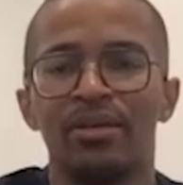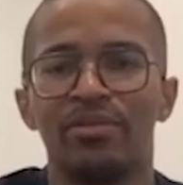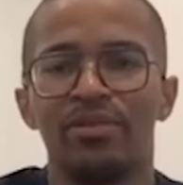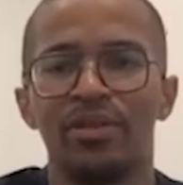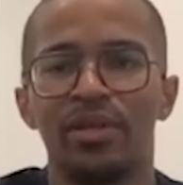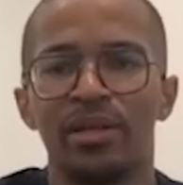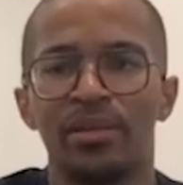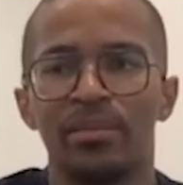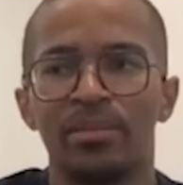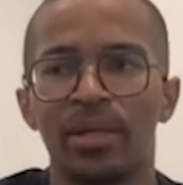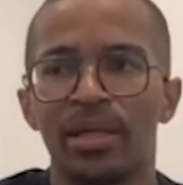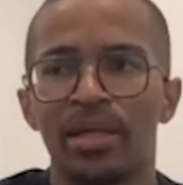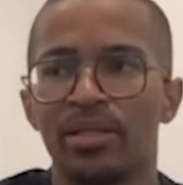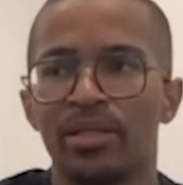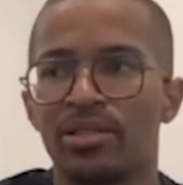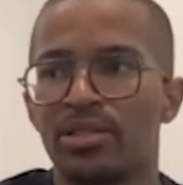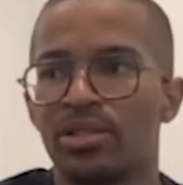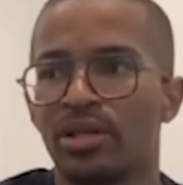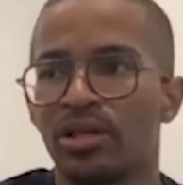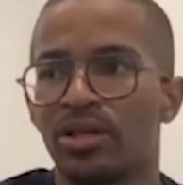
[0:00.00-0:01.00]
feeding me.
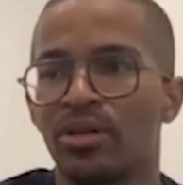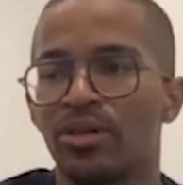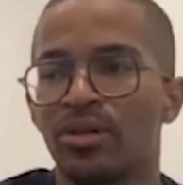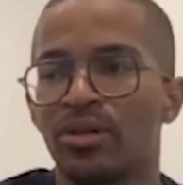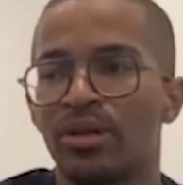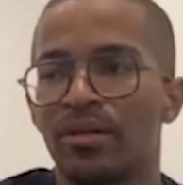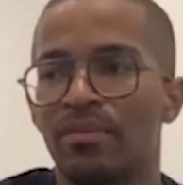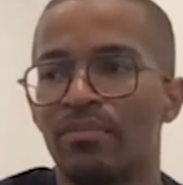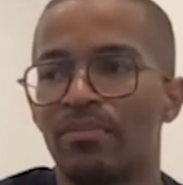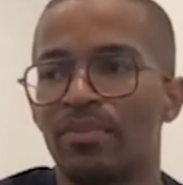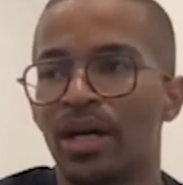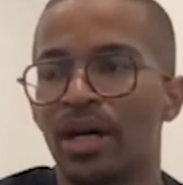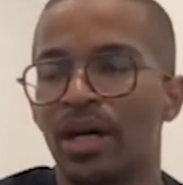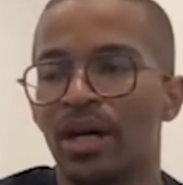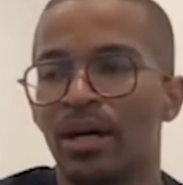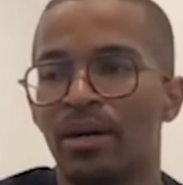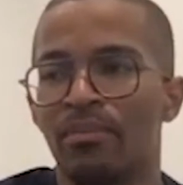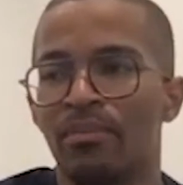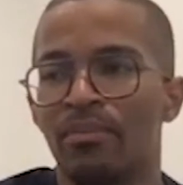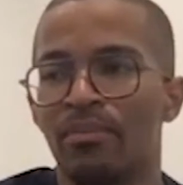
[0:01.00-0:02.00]
And so
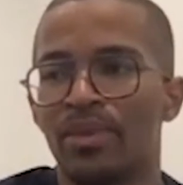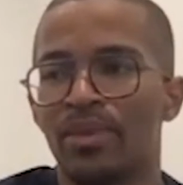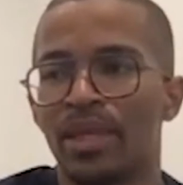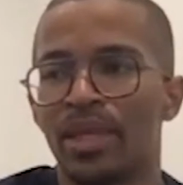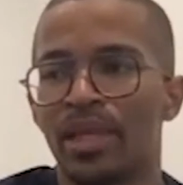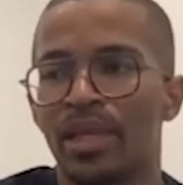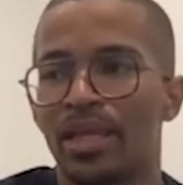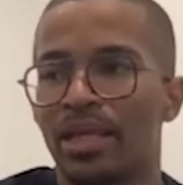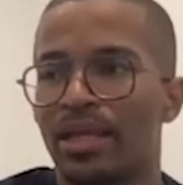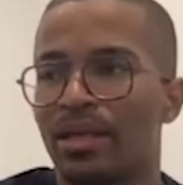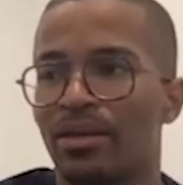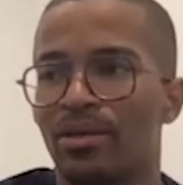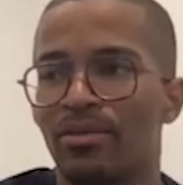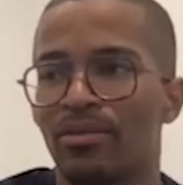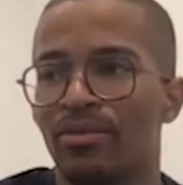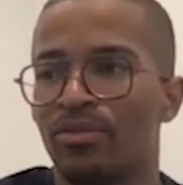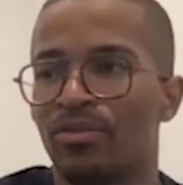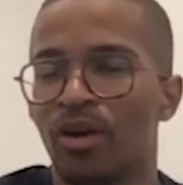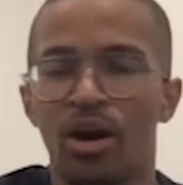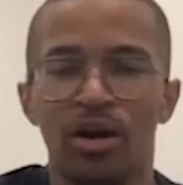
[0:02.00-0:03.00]

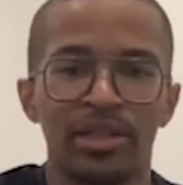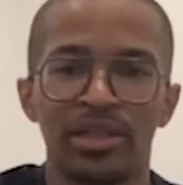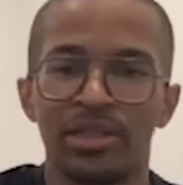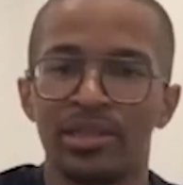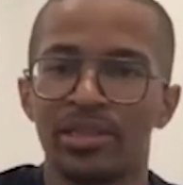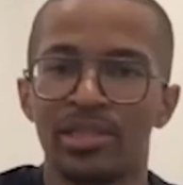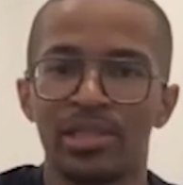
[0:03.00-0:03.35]
falling